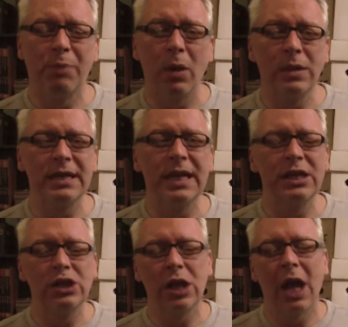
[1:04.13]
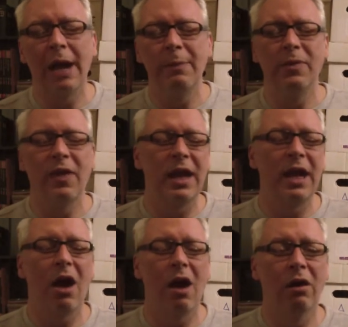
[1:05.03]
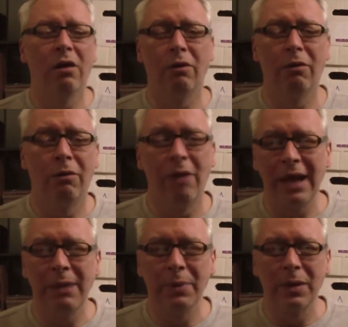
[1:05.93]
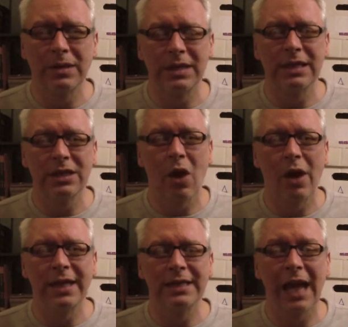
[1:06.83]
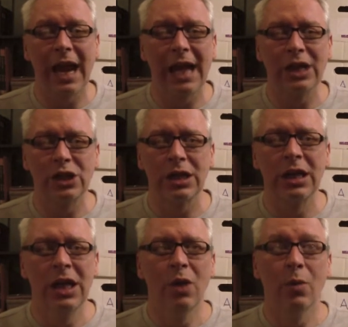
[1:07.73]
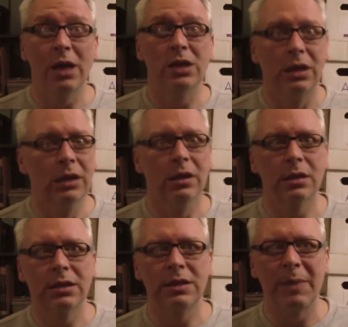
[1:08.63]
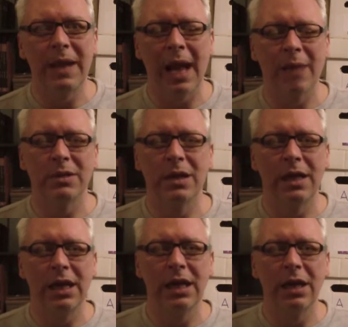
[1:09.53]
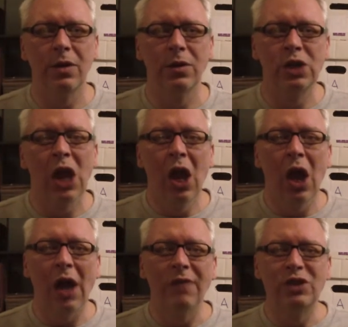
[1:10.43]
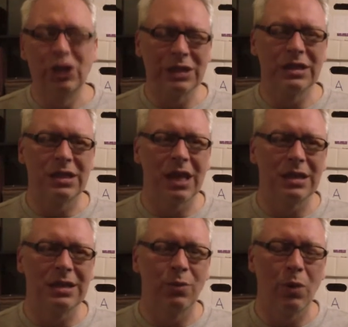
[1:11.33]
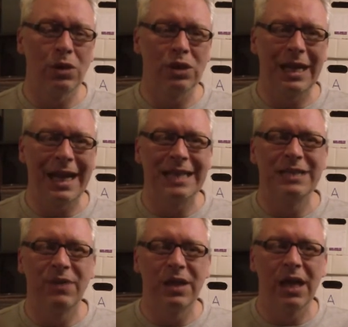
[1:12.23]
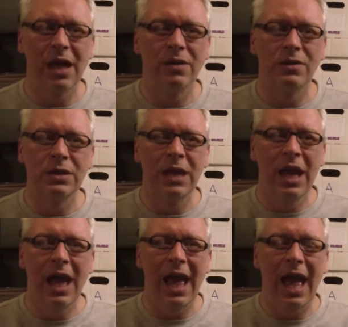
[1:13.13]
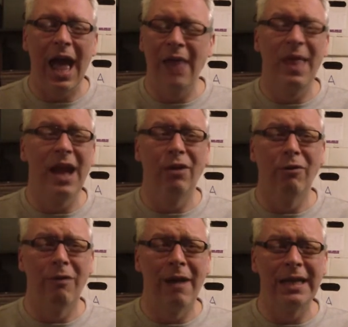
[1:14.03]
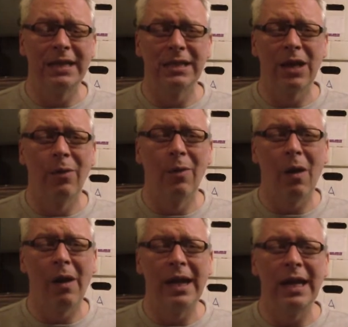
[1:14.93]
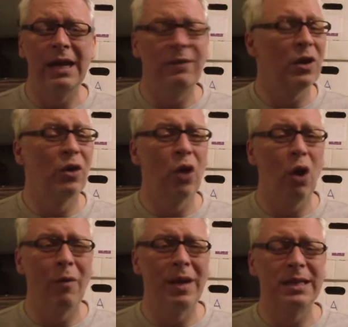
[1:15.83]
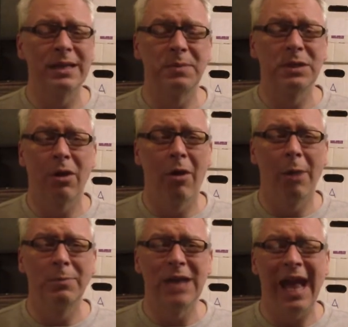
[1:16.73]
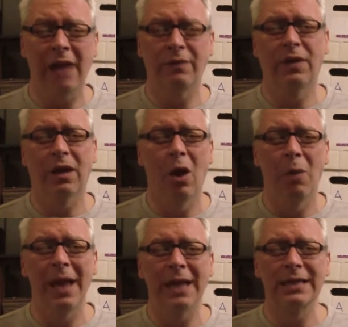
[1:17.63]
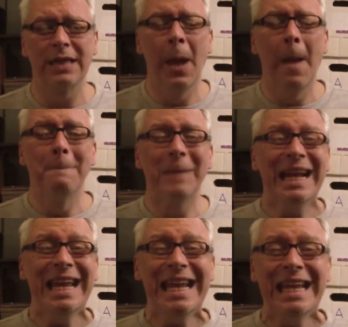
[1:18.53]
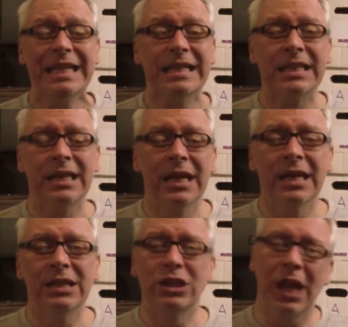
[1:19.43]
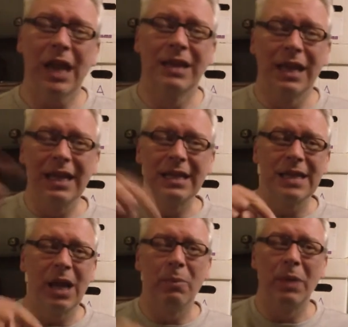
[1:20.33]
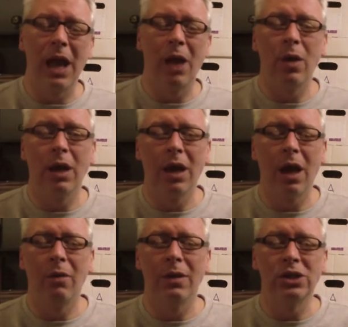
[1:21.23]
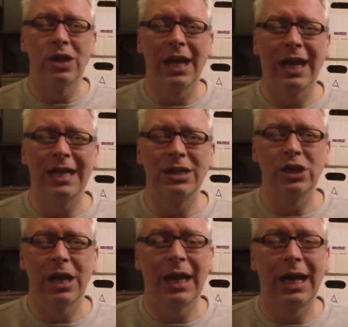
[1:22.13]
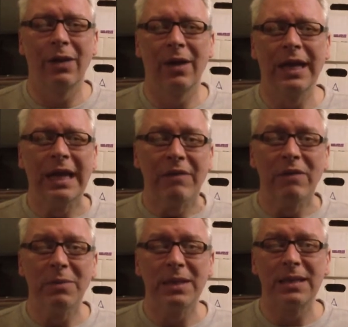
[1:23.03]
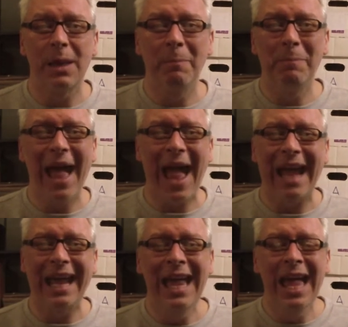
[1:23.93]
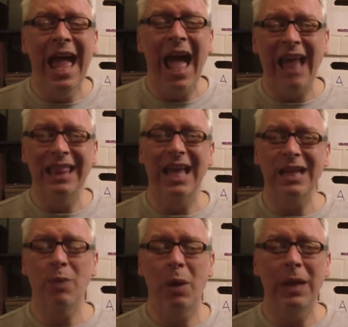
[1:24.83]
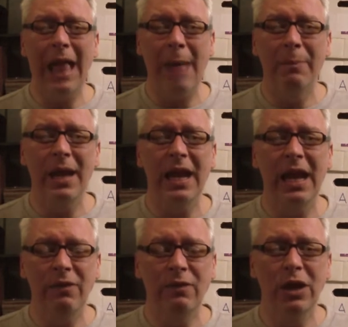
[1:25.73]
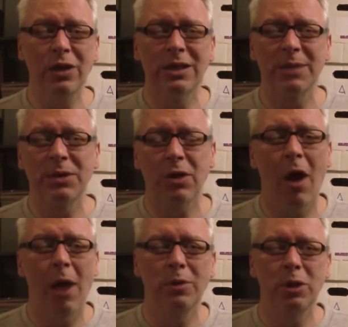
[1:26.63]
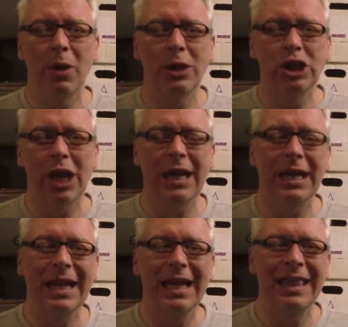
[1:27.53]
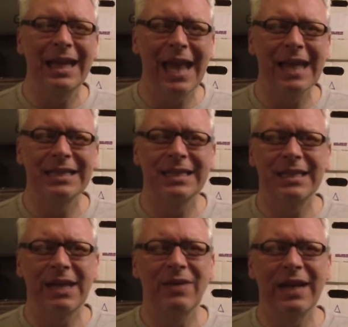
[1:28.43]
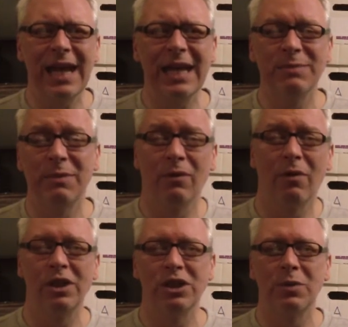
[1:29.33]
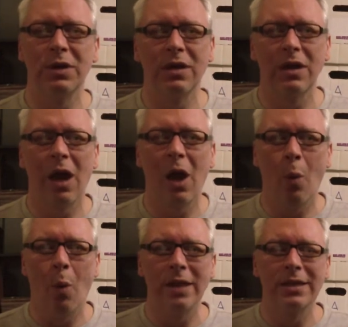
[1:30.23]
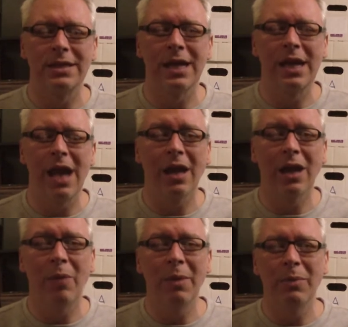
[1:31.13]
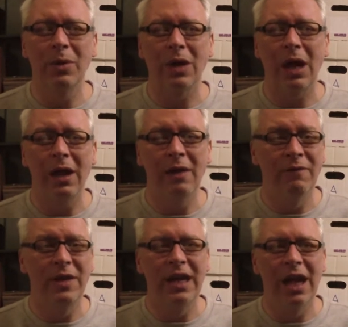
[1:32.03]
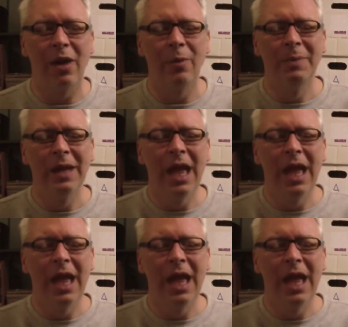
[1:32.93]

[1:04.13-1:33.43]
Bronze Age type. They are great books he's got in his collection, which looks to be absolutely huge. I've just started watching his videos, and they're great. So if you're not already subscribed to After Comics, please check the link down below and go and check his channel out and give him a sub back. And that's what will happen if you subscribe to my channel in the next 7 days before I do another Wednesday comic book video.